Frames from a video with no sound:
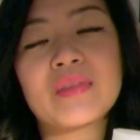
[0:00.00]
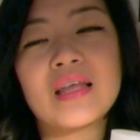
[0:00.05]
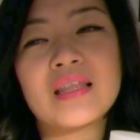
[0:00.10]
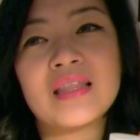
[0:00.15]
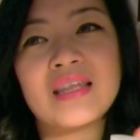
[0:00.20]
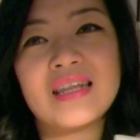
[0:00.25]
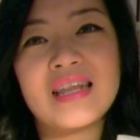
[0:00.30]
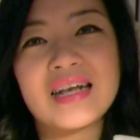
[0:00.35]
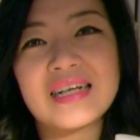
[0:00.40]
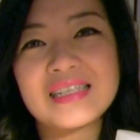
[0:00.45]

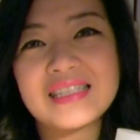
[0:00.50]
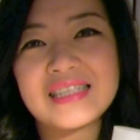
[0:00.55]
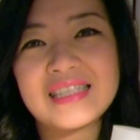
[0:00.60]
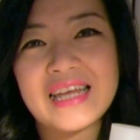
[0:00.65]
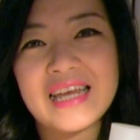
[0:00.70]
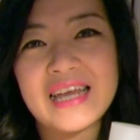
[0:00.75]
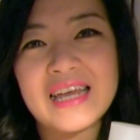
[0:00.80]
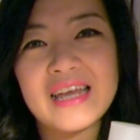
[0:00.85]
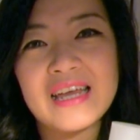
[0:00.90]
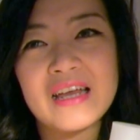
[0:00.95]
the next
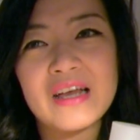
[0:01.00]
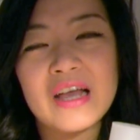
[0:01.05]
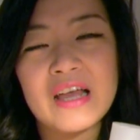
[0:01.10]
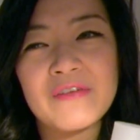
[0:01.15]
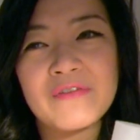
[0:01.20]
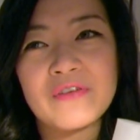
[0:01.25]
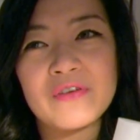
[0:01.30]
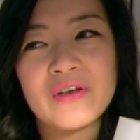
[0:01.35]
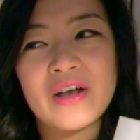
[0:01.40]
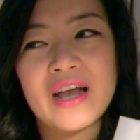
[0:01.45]
day,
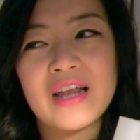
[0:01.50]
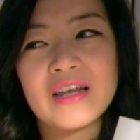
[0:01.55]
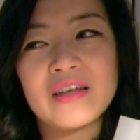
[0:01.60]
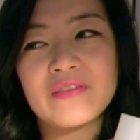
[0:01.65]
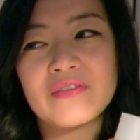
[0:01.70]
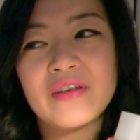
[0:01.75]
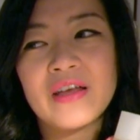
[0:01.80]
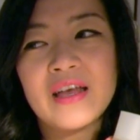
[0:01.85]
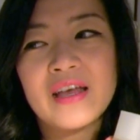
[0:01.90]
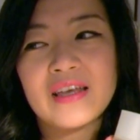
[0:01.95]
if you
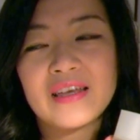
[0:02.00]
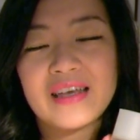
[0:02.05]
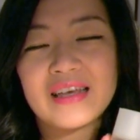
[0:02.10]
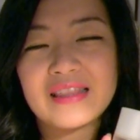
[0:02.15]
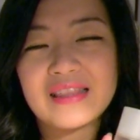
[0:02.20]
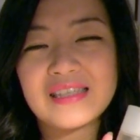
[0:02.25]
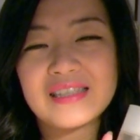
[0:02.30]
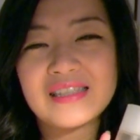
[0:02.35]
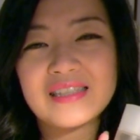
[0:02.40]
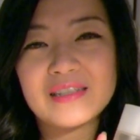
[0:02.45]
kind of
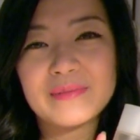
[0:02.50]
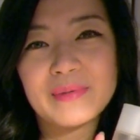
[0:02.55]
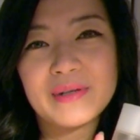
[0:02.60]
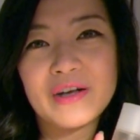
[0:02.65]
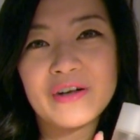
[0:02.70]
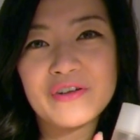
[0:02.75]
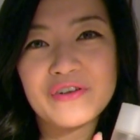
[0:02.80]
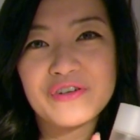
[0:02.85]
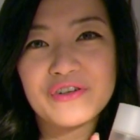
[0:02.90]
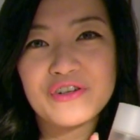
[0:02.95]
get this a little bit
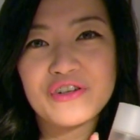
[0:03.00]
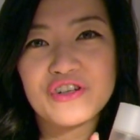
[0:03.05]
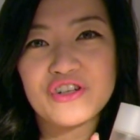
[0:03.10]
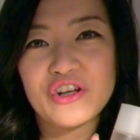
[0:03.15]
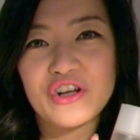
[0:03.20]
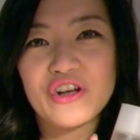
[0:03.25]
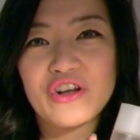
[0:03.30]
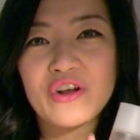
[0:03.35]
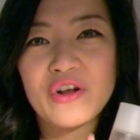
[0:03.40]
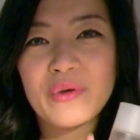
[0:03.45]
on your
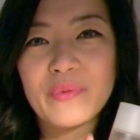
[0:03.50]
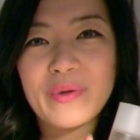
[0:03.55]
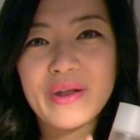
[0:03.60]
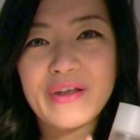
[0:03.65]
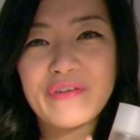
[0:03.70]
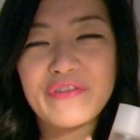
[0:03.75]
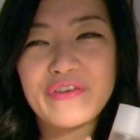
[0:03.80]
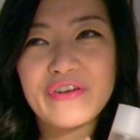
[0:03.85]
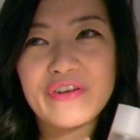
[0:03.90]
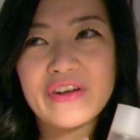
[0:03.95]
shirt or
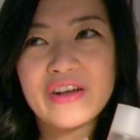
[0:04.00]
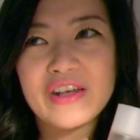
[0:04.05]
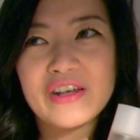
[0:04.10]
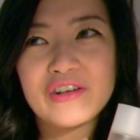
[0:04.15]
whatever,